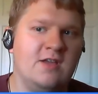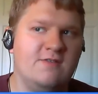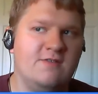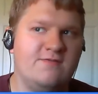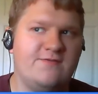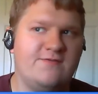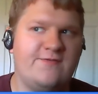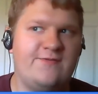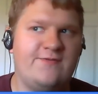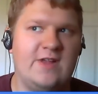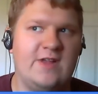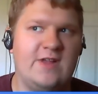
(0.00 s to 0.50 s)

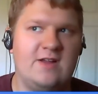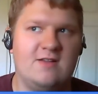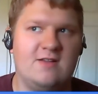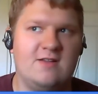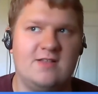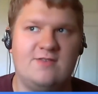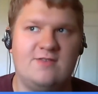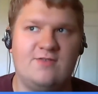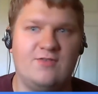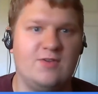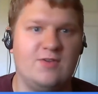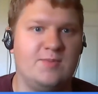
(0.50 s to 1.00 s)

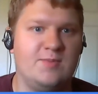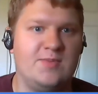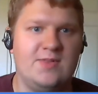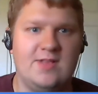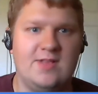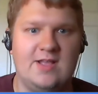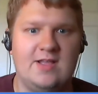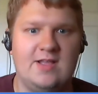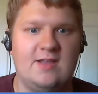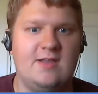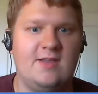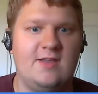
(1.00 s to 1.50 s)
fairly
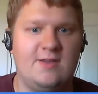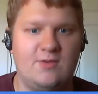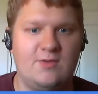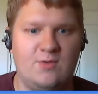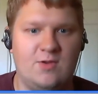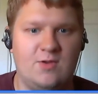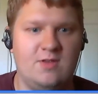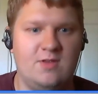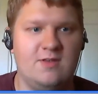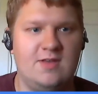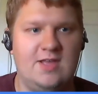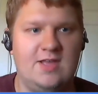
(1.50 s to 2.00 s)
AAA
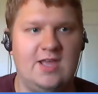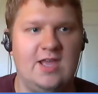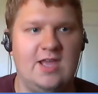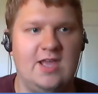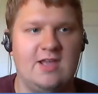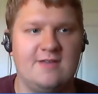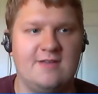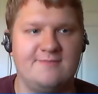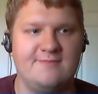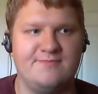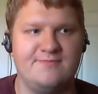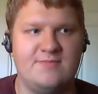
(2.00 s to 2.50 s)
quality
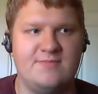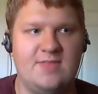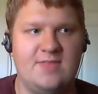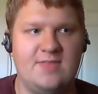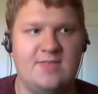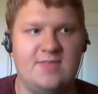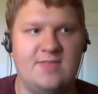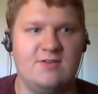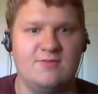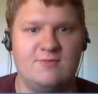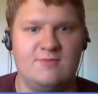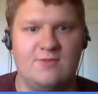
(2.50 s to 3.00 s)
game,
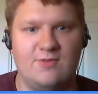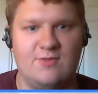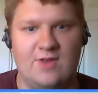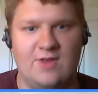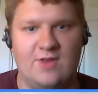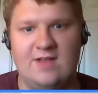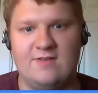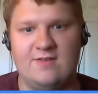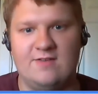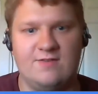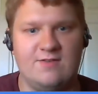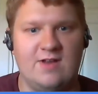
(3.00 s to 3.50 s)

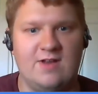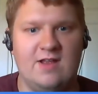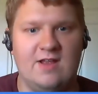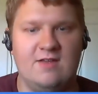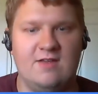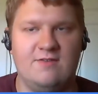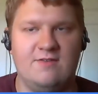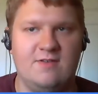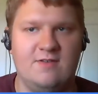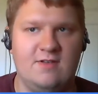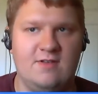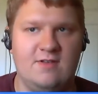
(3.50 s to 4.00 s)
grand
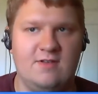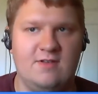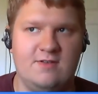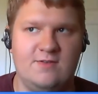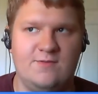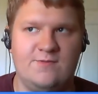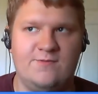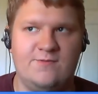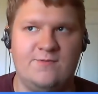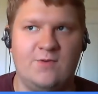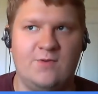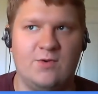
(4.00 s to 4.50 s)
strategy,
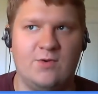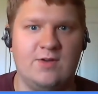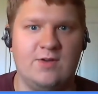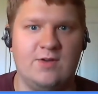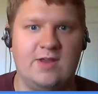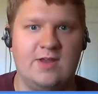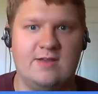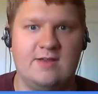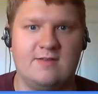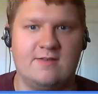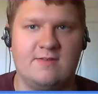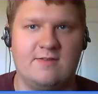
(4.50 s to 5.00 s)

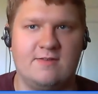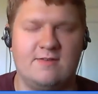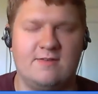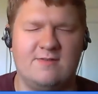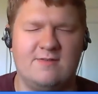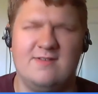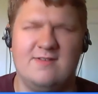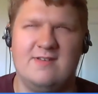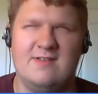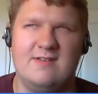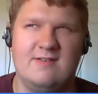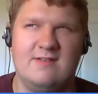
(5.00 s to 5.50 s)
4X,
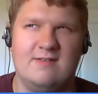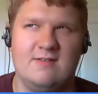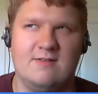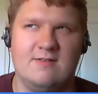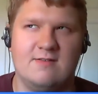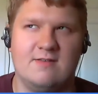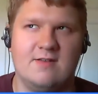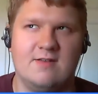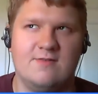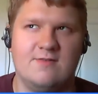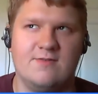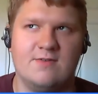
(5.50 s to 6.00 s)
and no,
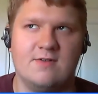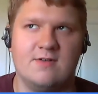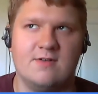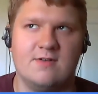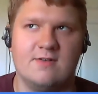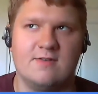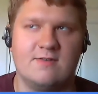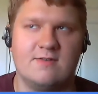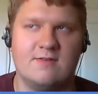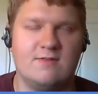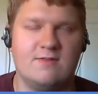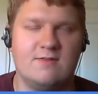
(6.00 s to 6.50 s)
it's not
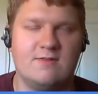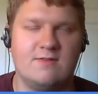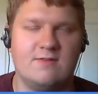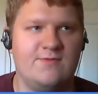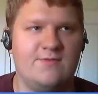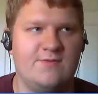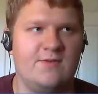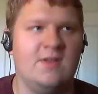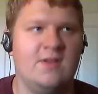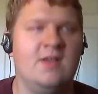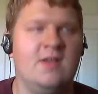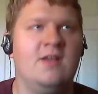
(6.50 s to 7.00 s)
4X.
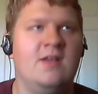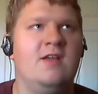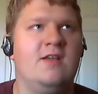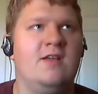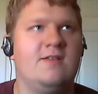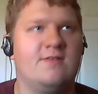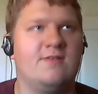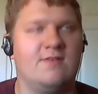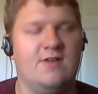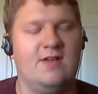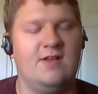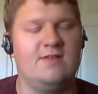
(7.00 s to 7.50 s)

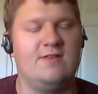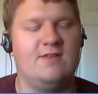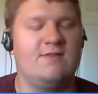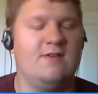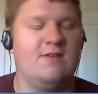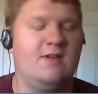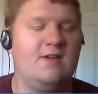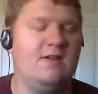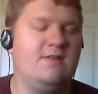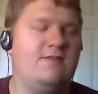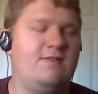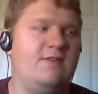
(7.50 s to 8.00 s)
It's a grand
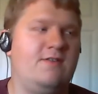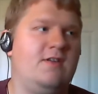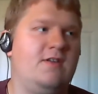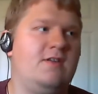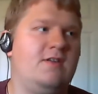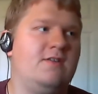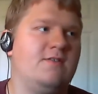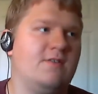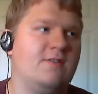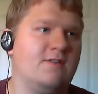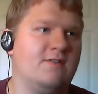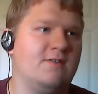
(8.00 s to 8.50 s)

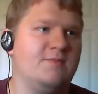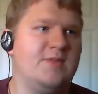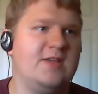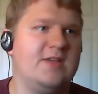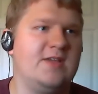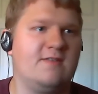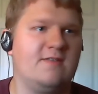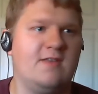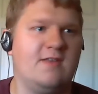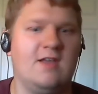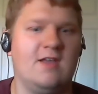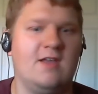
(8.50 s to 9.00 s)
strategy
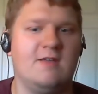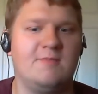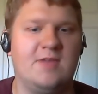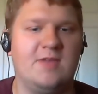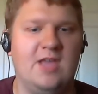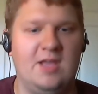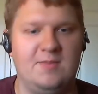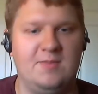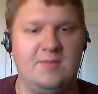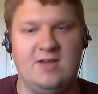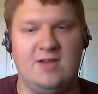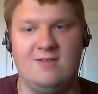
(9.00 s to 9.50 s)
turn-based game,
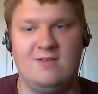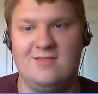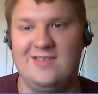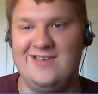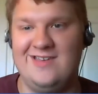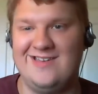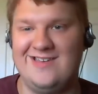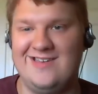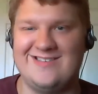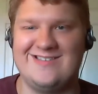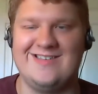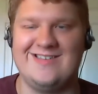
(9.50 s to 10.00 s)
came out on
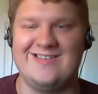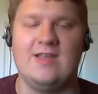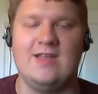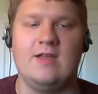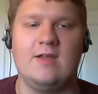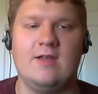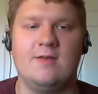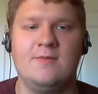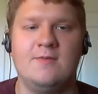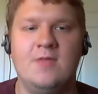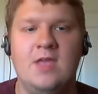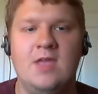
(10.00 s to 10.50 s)
Linux
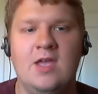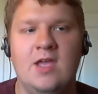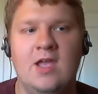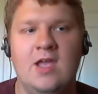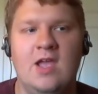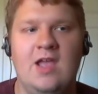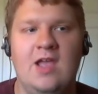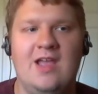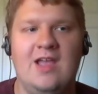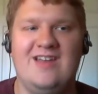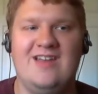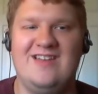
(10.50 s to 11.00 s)
today.
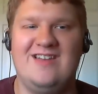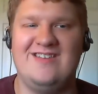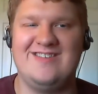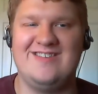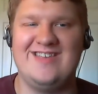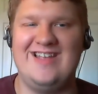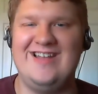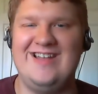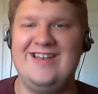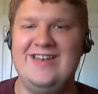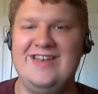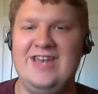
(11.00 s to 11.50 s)
It is
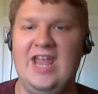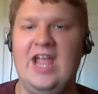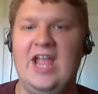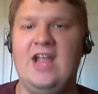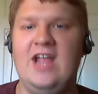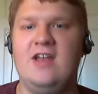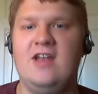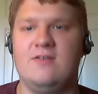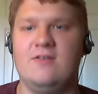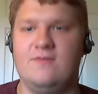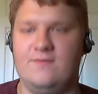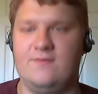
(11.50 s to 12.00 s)
a
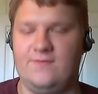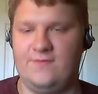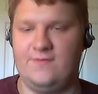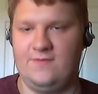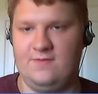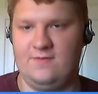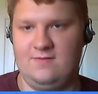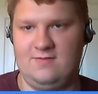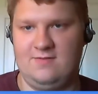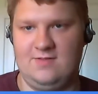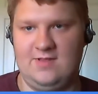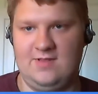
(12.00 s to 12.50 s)
native
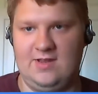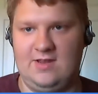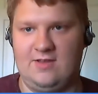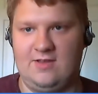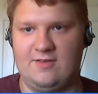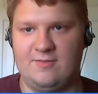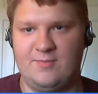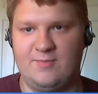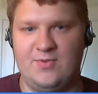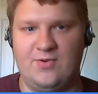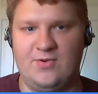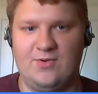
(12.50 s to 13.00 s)

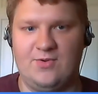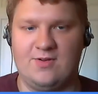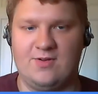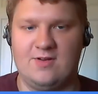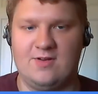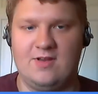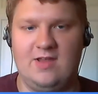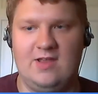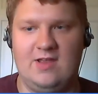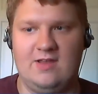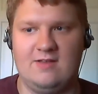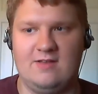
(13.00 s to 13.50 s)
Linux port,
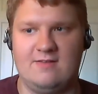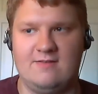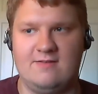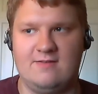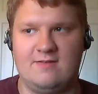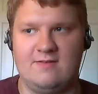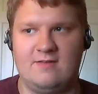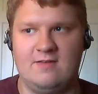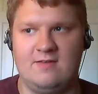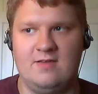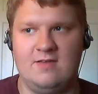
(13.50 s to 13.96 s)
and